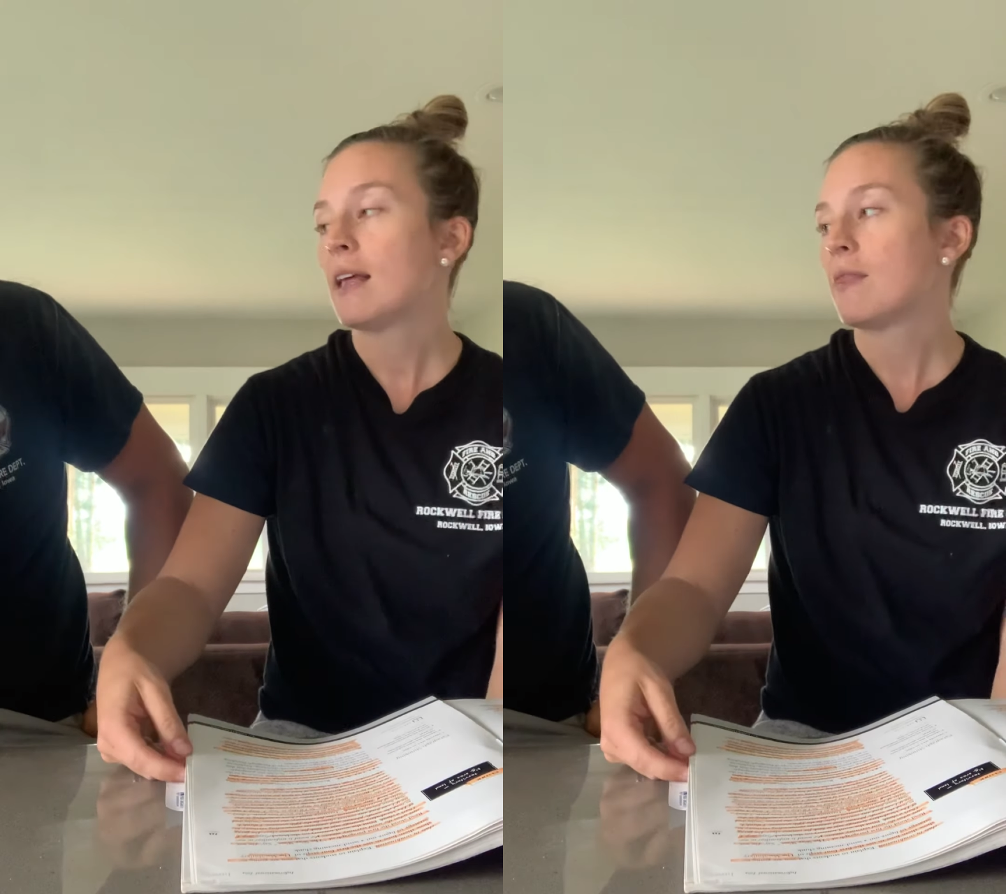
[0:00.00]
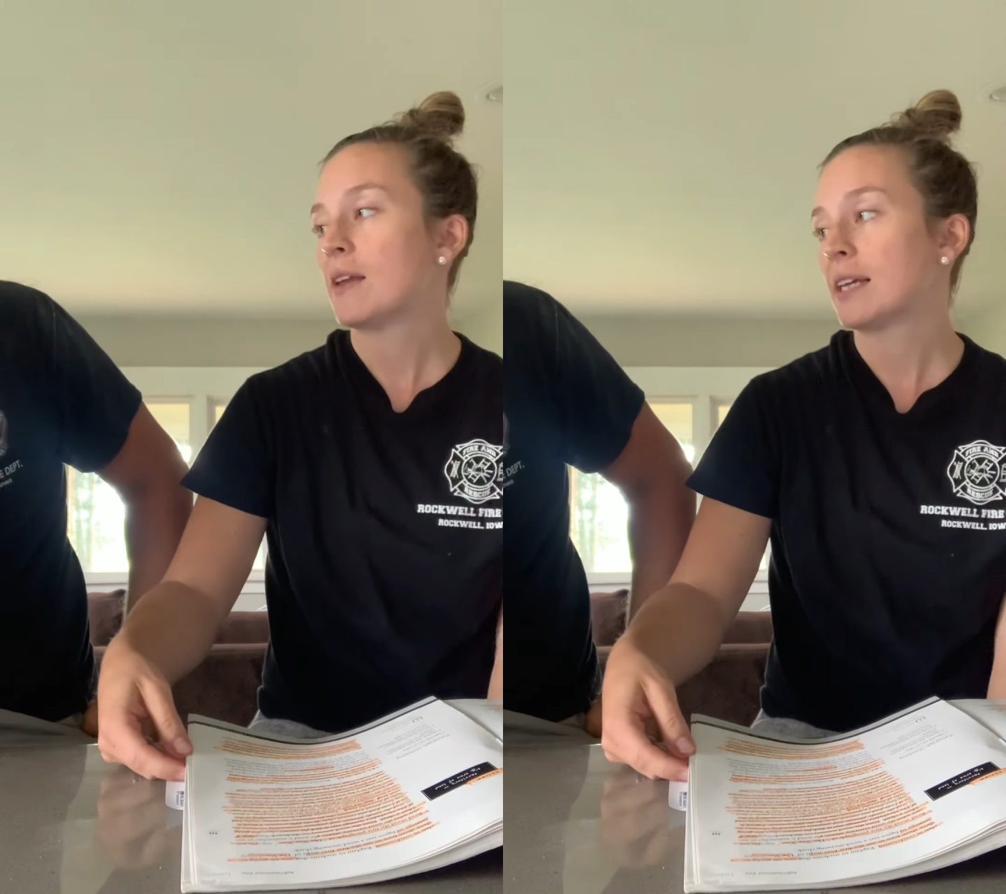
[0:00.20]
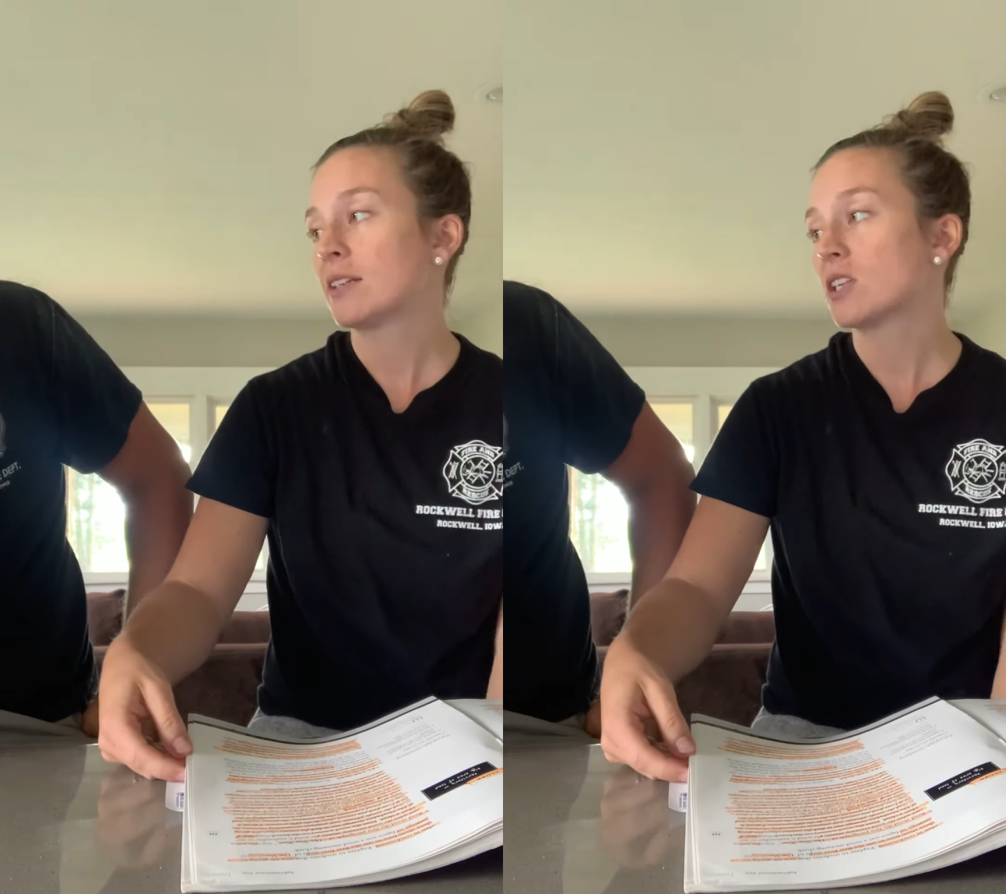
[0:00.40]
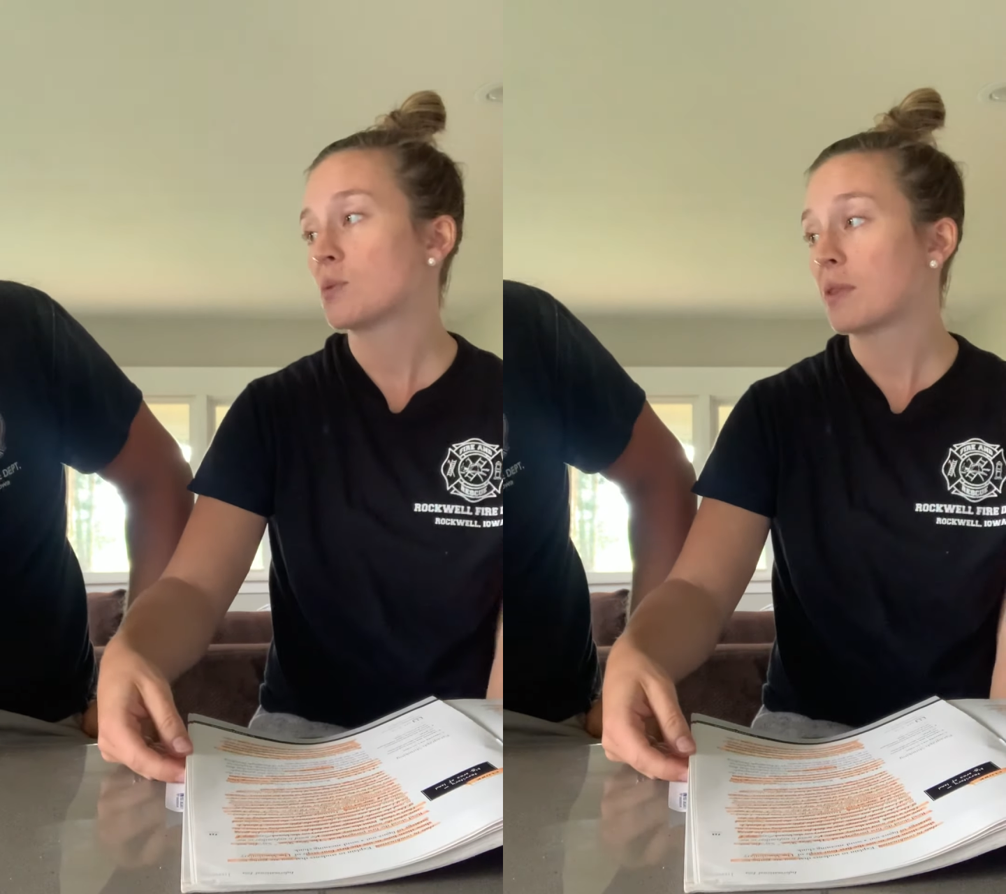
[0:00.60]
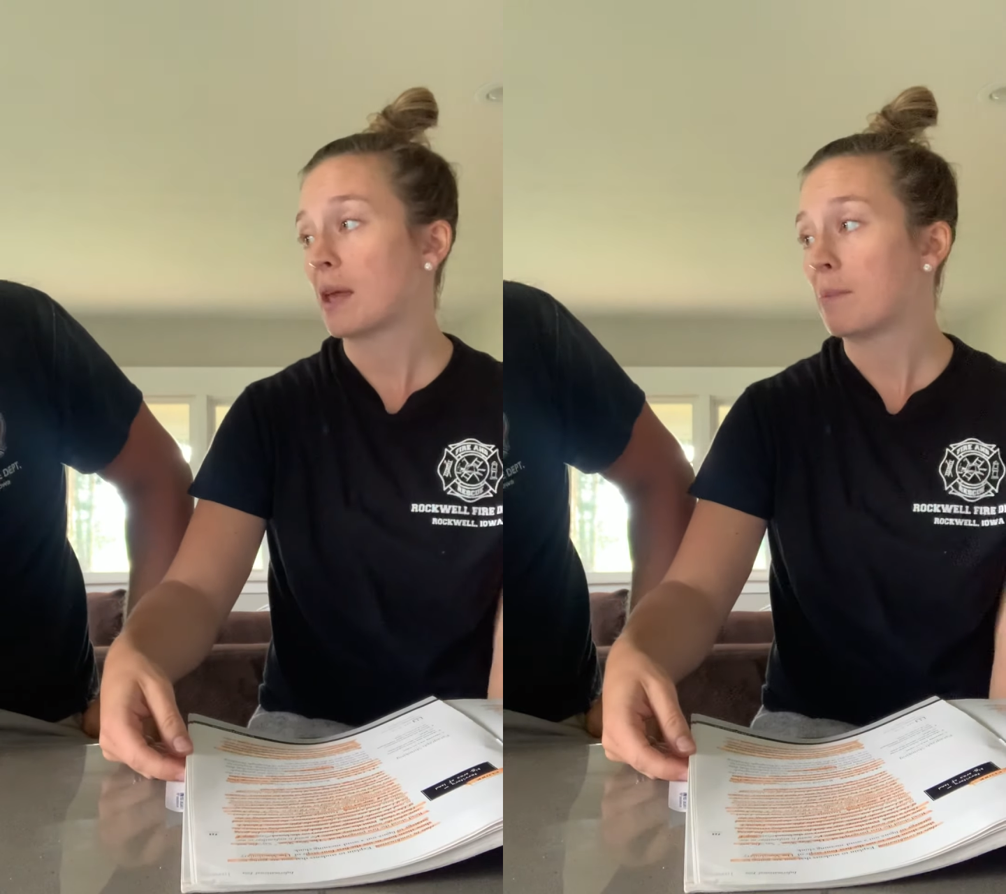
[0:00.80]
that tells us
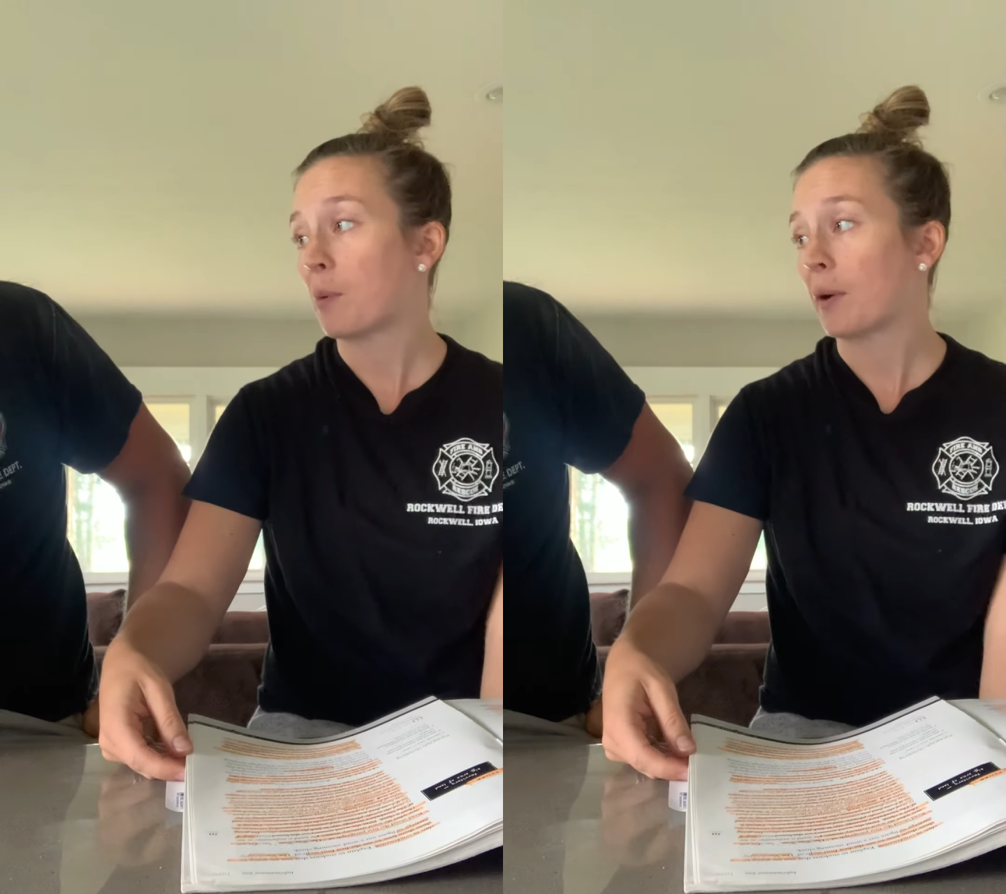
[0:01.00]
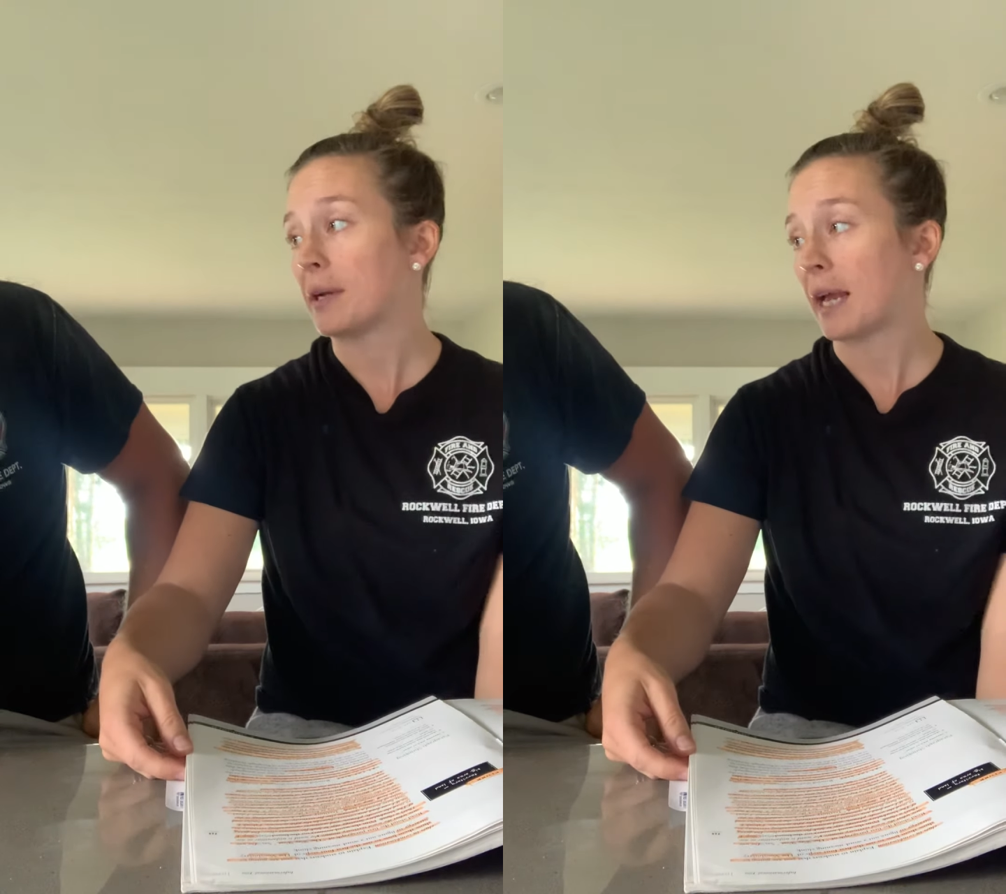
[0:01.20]
what the important